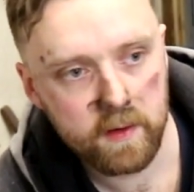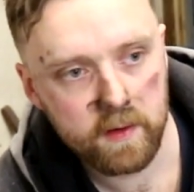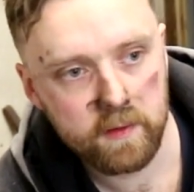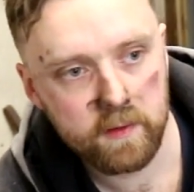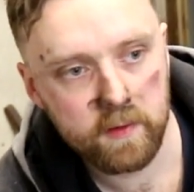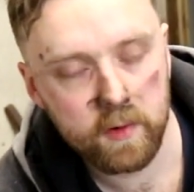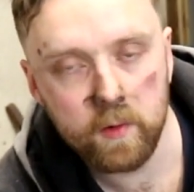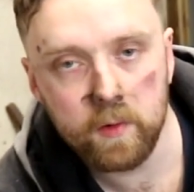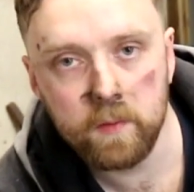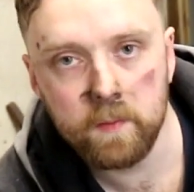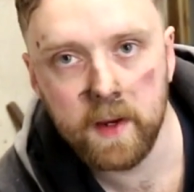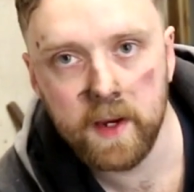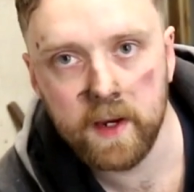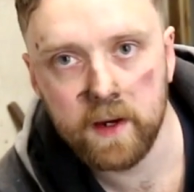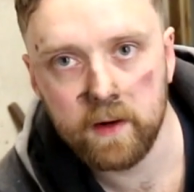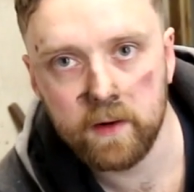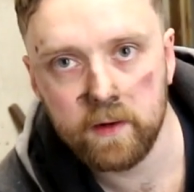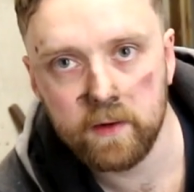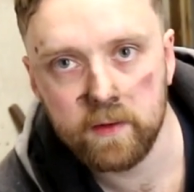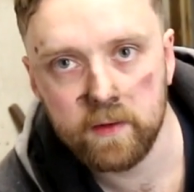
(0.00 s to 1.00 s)
tool
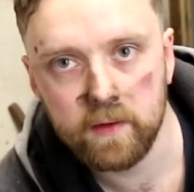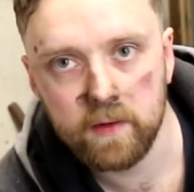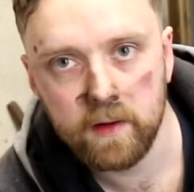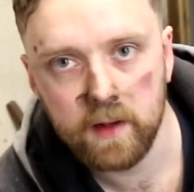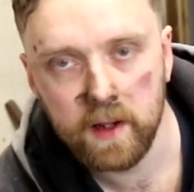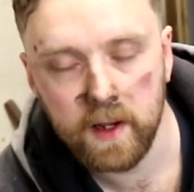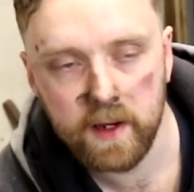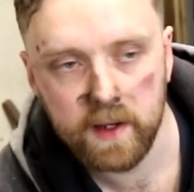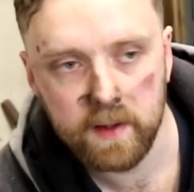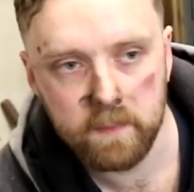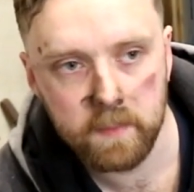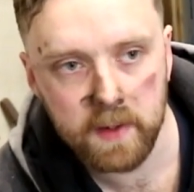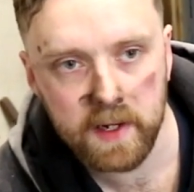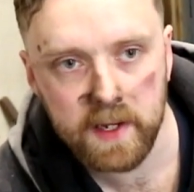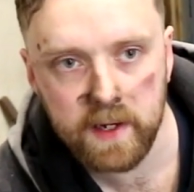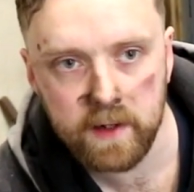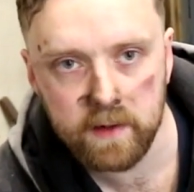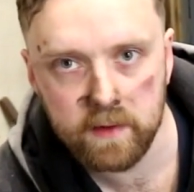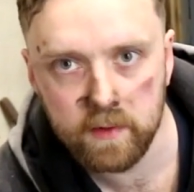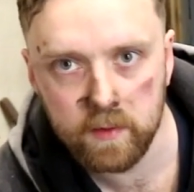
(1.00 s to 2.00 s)
makers, like
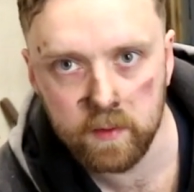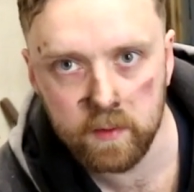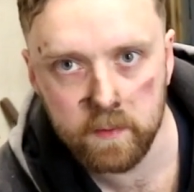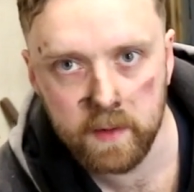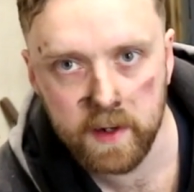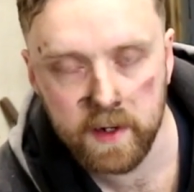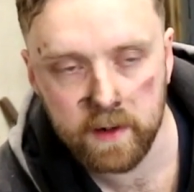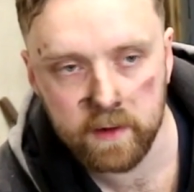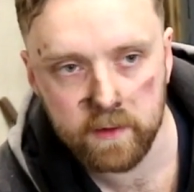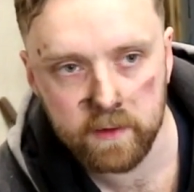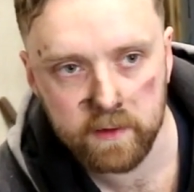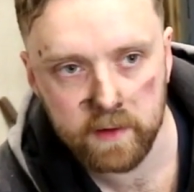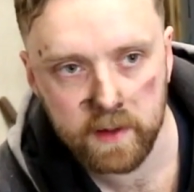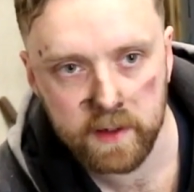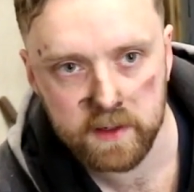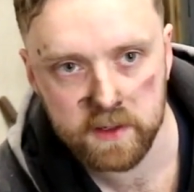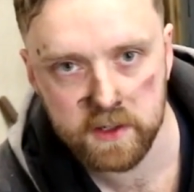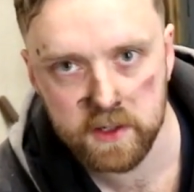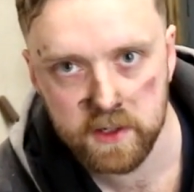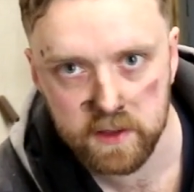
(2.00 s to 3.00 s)
blade tool makers,
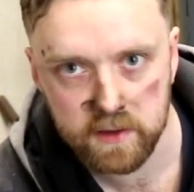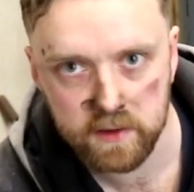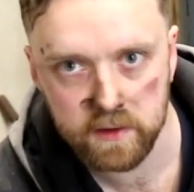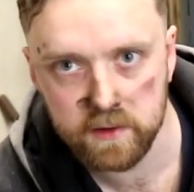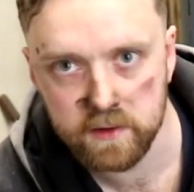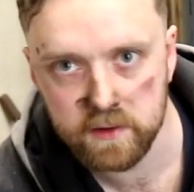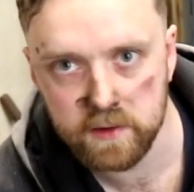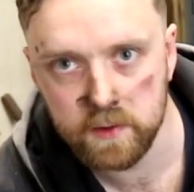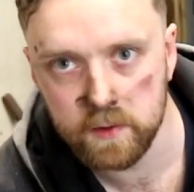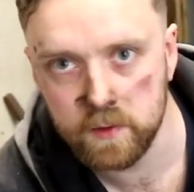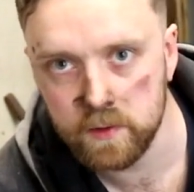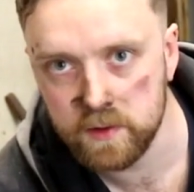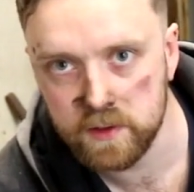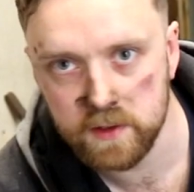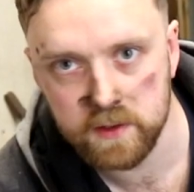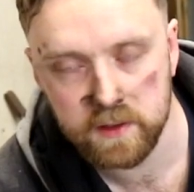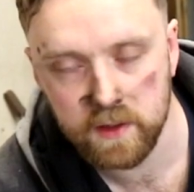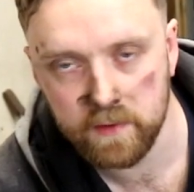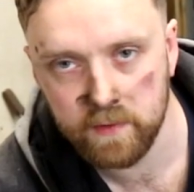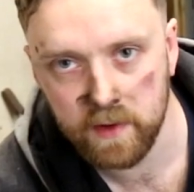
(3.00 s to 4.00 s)
like chisel tools
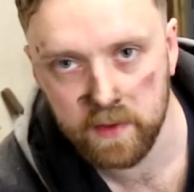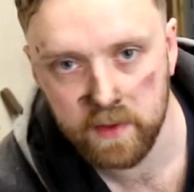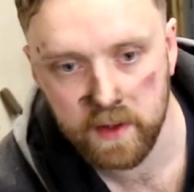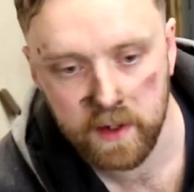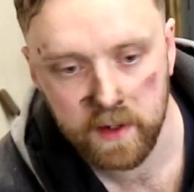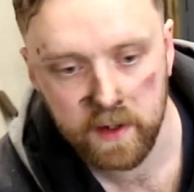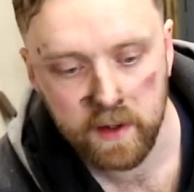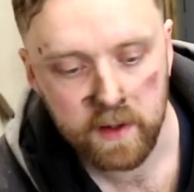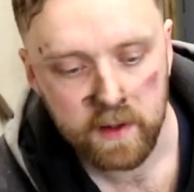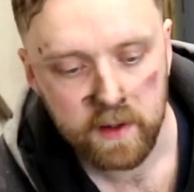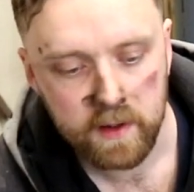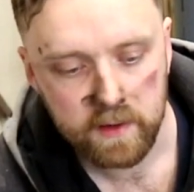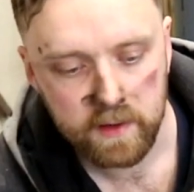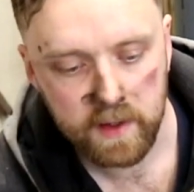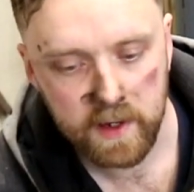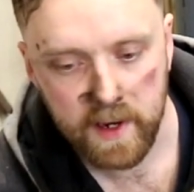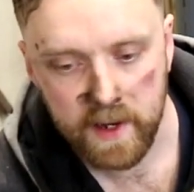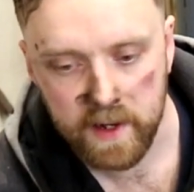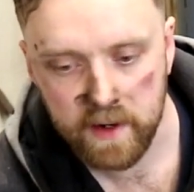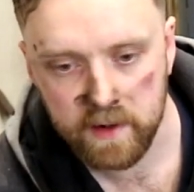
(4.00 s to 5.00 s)
and stuff like that,
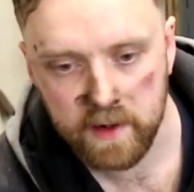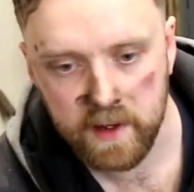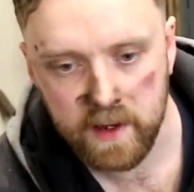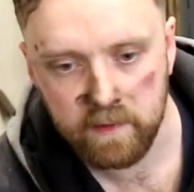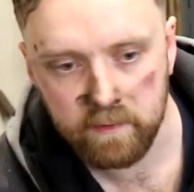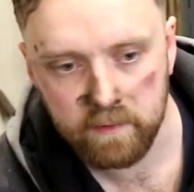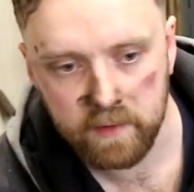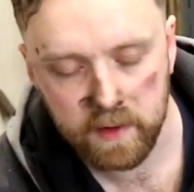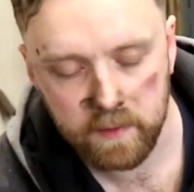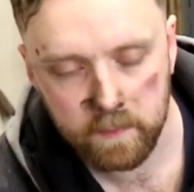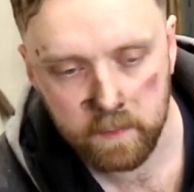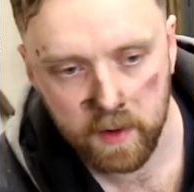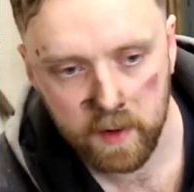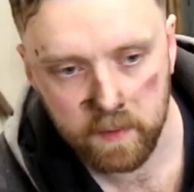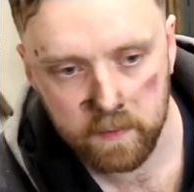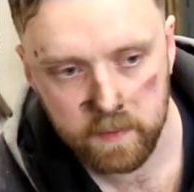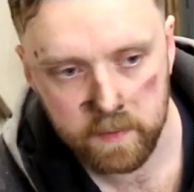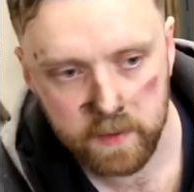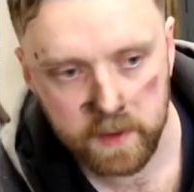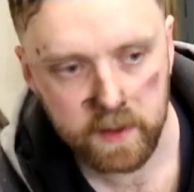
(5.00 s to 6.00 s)
they had an anvil
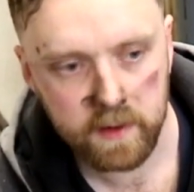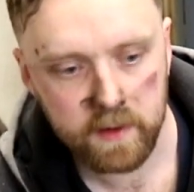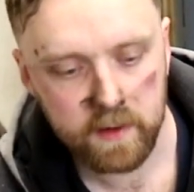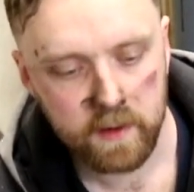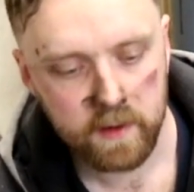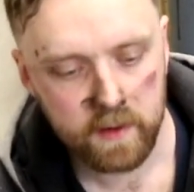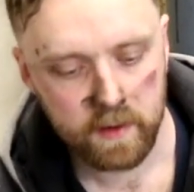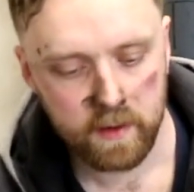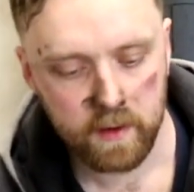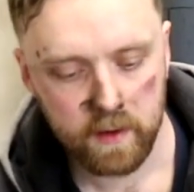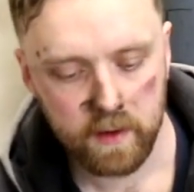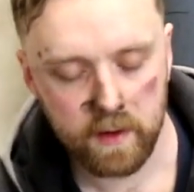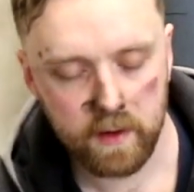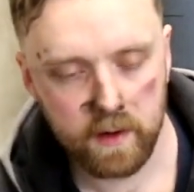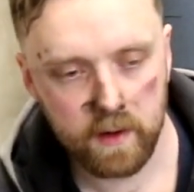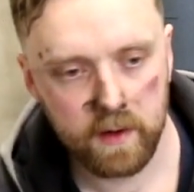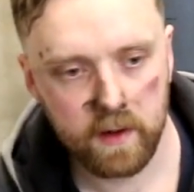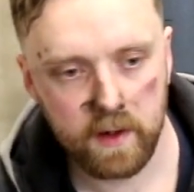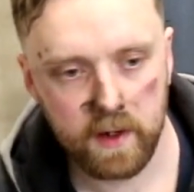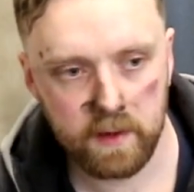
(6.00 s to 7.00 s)
probably,
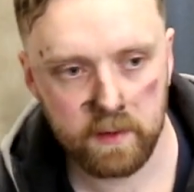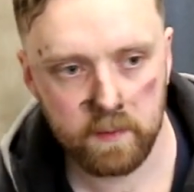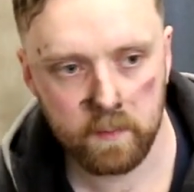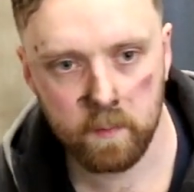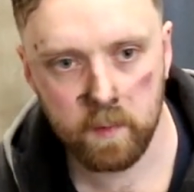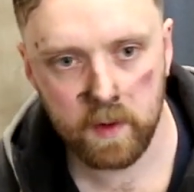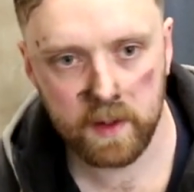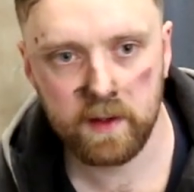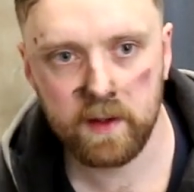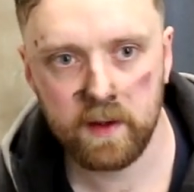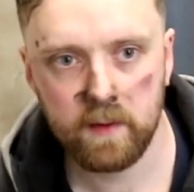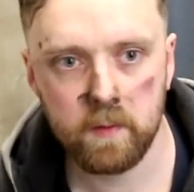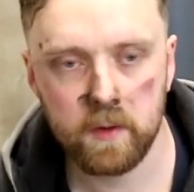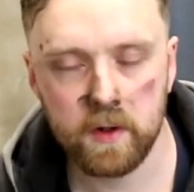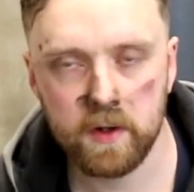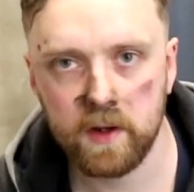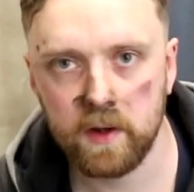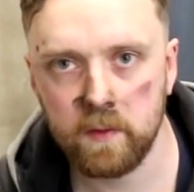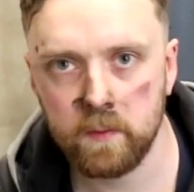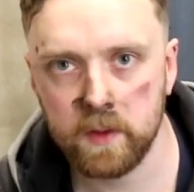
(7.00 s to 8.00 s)
and when they
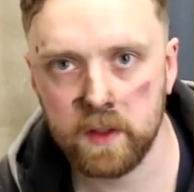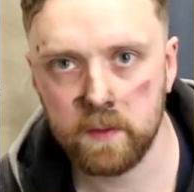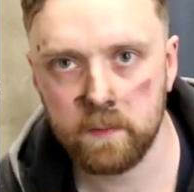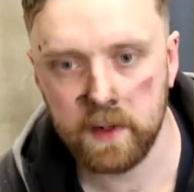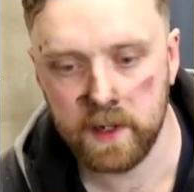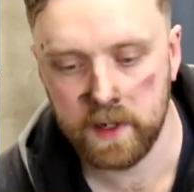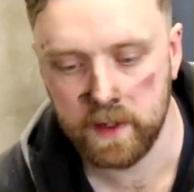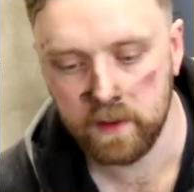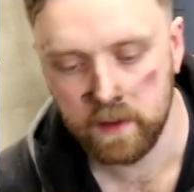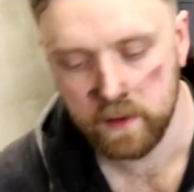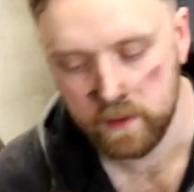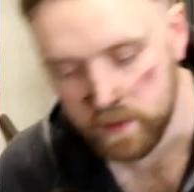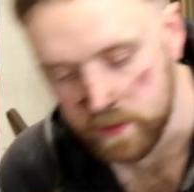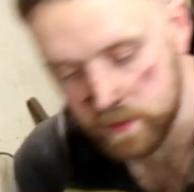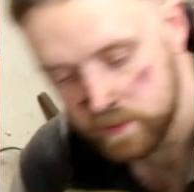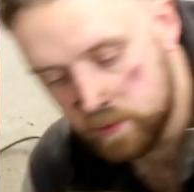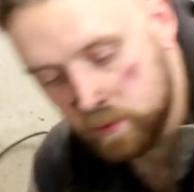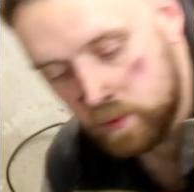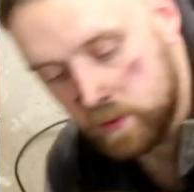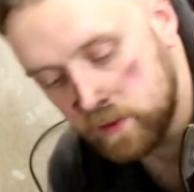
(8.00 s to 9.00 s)
were done with the blade, they
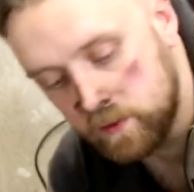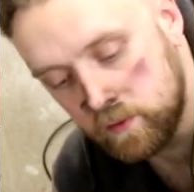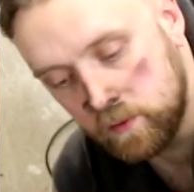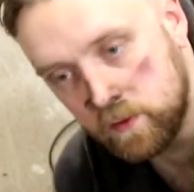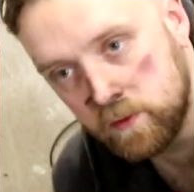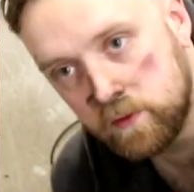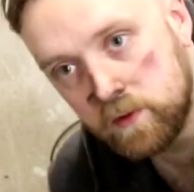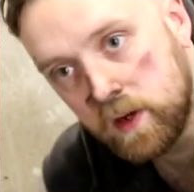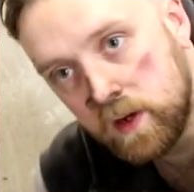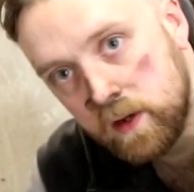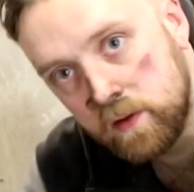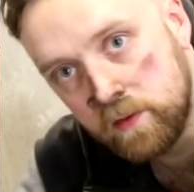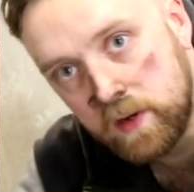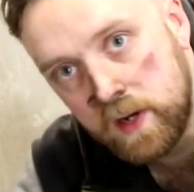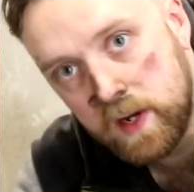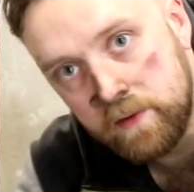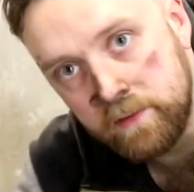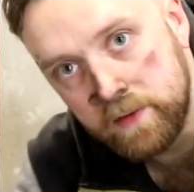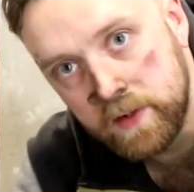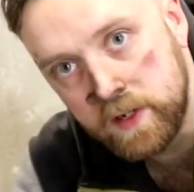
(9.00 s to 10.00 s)
took it to the side of
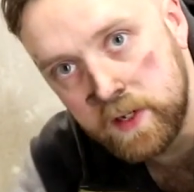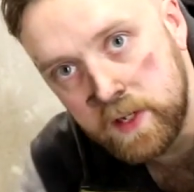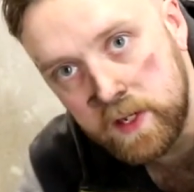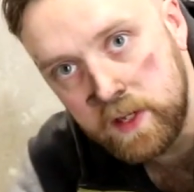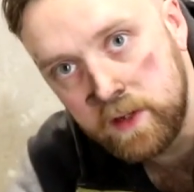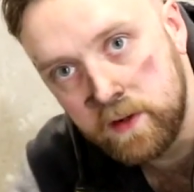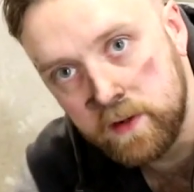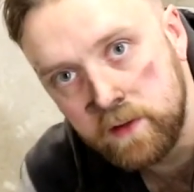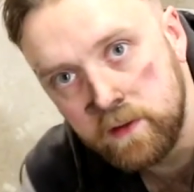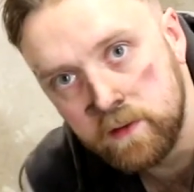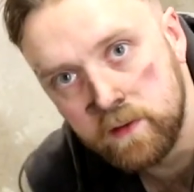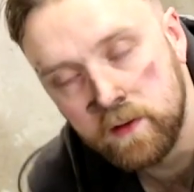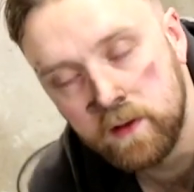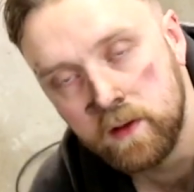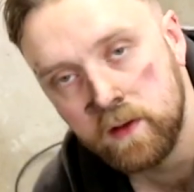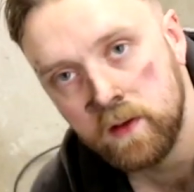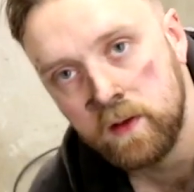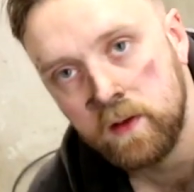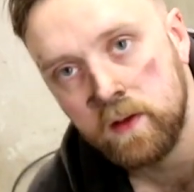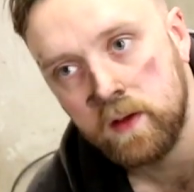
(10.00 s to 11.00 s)
the anvil and hit it,
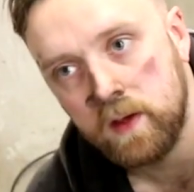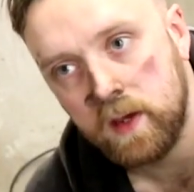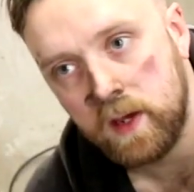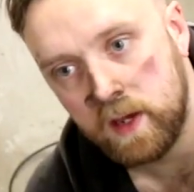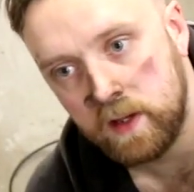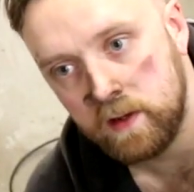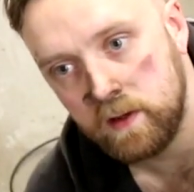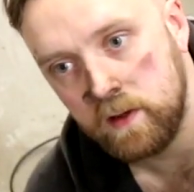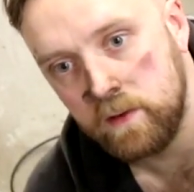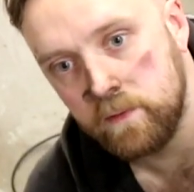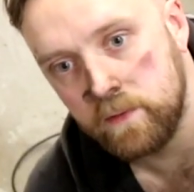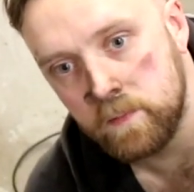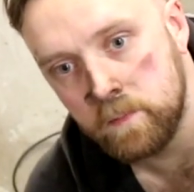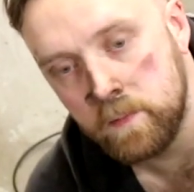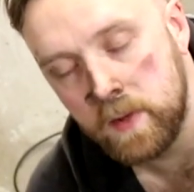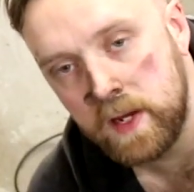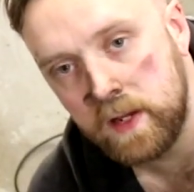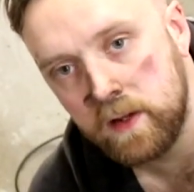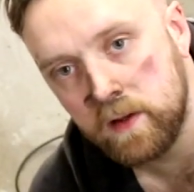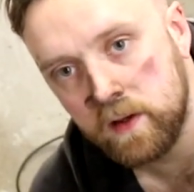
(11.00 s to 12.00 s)
and if it
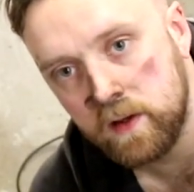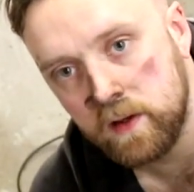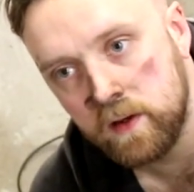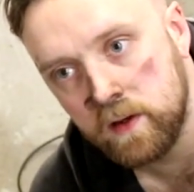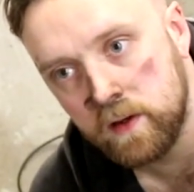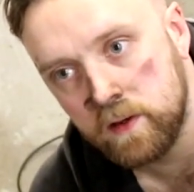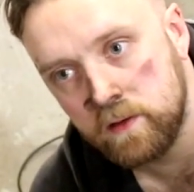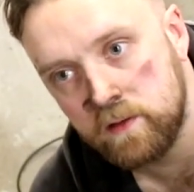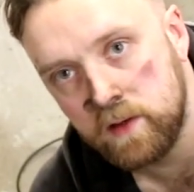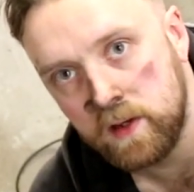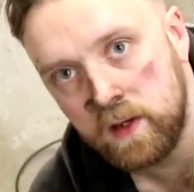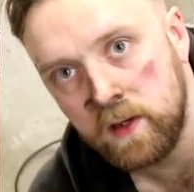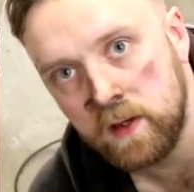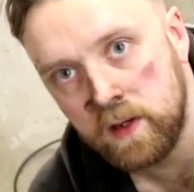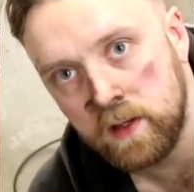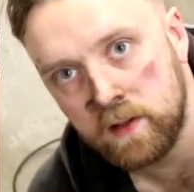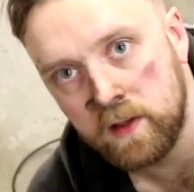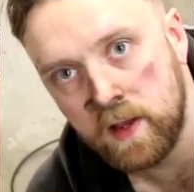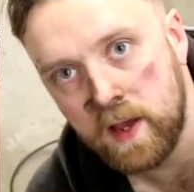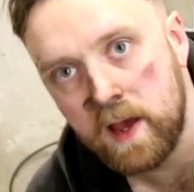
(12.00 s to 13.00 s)
made a ding
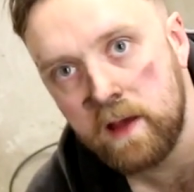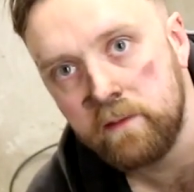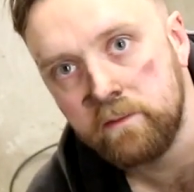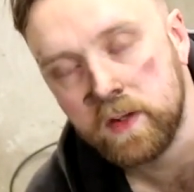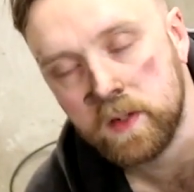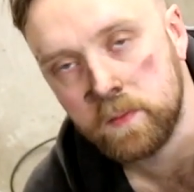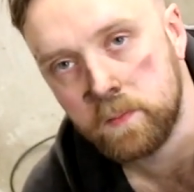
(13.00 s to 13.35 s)
in the anvil